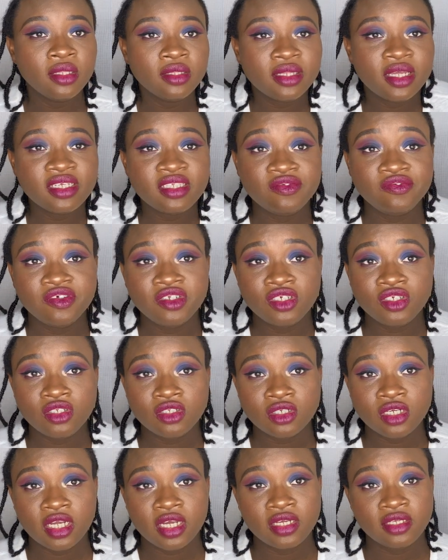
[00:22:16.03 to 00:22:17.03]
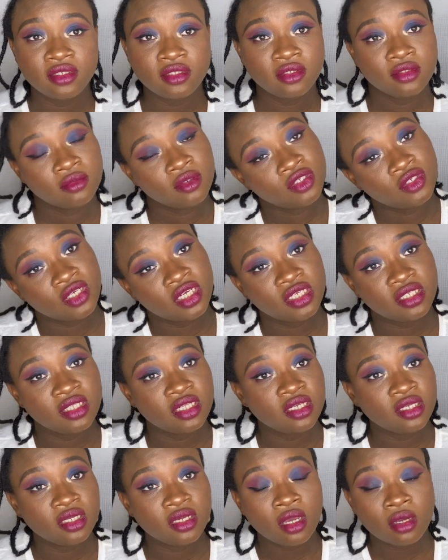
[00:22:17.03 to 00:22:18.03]
That's the finished look, guys. What do you guys
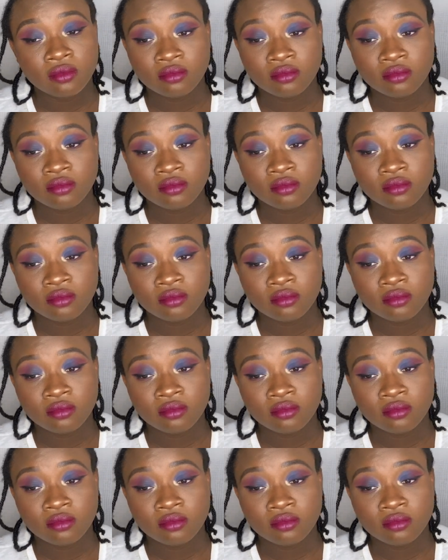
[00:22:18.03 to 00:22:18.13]
think?